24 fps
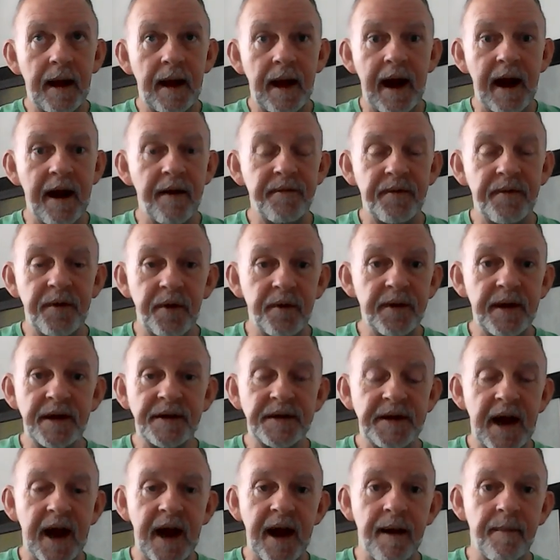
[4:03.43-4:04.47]
After
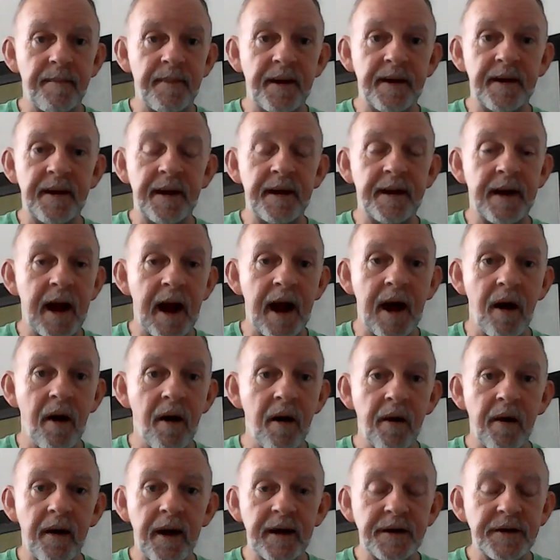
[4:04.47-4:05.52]
this happened and the
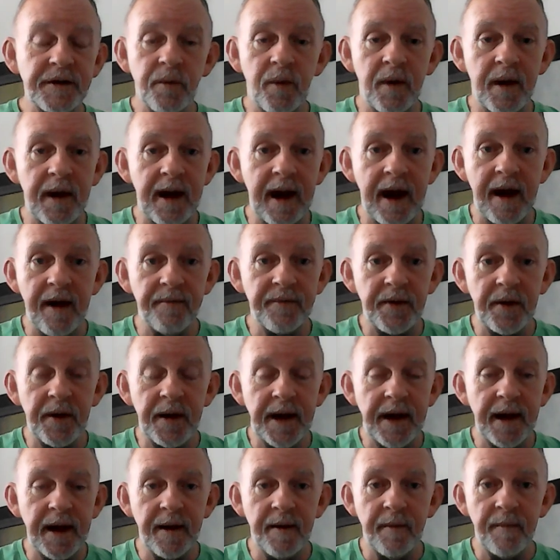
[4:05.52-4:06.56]
IRS went after
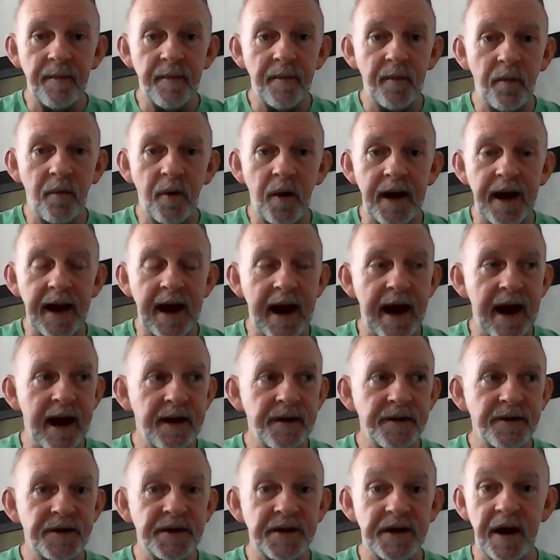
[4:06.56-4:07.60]
him, we
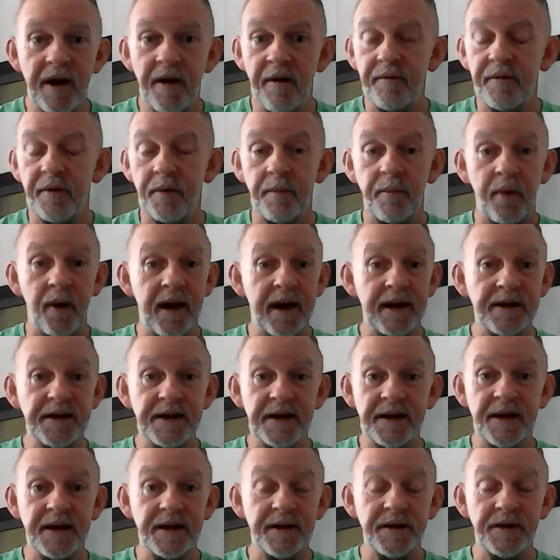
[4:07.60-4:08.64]
had several
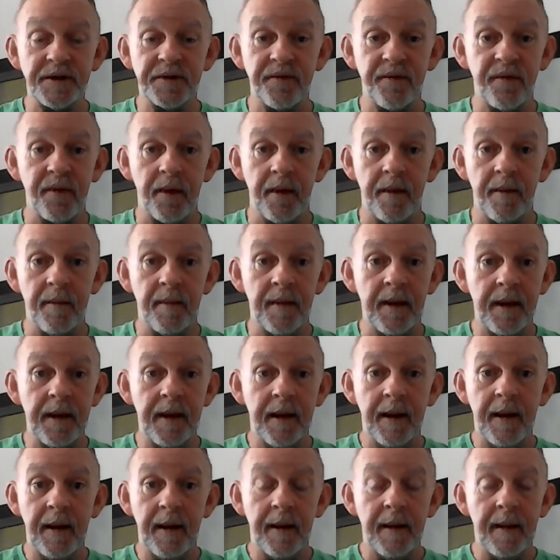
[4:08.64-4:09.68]
presidents from
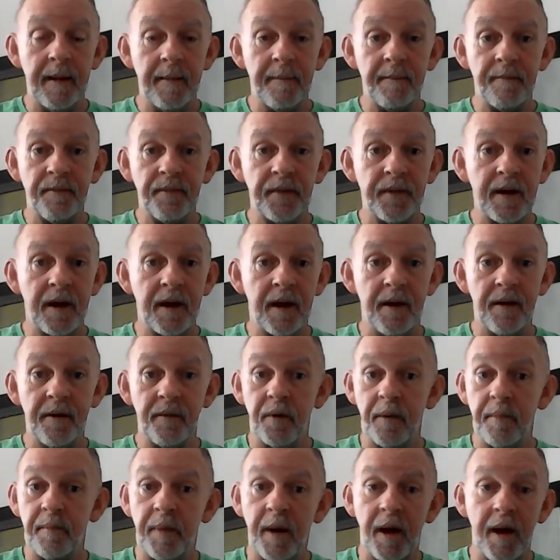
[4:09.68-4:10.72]

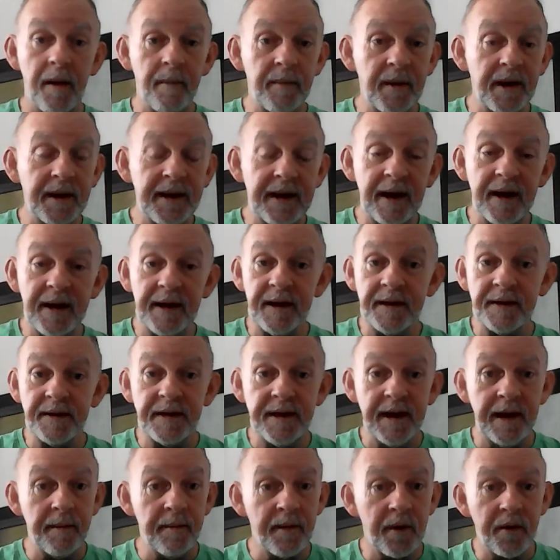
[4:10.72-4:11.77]
Republican and
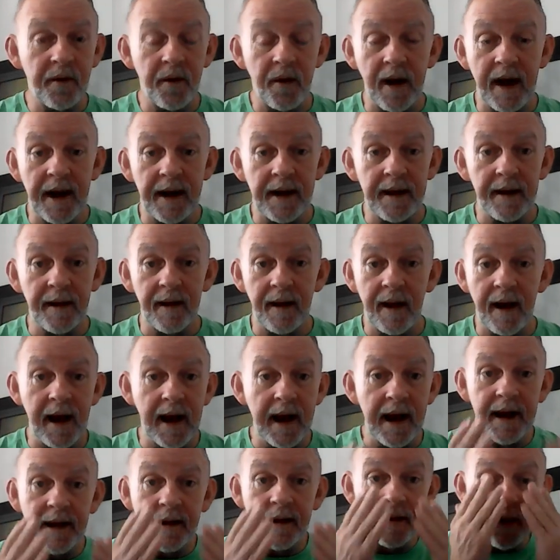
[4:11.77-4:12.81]
Democrat
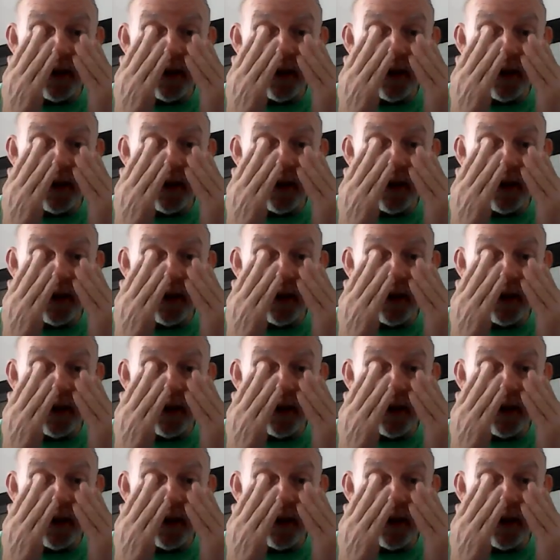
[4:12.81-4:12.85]
alike.